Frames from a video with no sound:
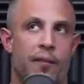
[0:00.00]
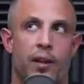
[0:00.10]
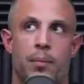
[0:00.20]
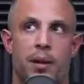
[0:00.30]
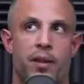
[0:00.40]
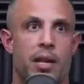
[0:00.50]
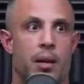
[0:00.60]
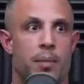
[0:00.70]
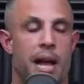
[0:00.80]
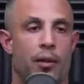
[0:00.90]
definitely be vegan
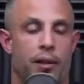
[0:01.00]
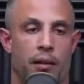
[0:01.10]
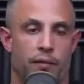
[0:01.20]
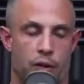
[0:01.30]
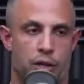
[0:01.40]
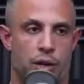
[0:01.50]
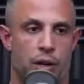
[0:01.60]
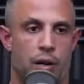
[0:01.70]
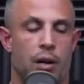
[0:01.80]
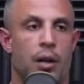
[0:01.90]
and be healthy for
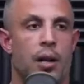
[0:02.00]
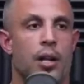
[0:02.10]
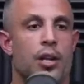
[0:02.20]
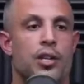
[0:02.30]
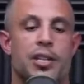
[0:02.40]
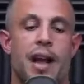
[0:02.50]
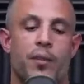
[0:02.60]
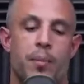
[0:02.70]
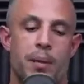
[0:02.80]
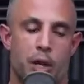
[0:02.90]
sure you just have
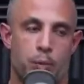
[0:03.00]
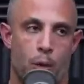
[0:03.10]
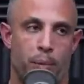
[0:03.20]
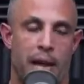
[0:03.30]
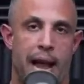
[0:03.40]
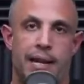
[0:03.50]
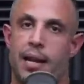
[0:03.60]
to be much more planned.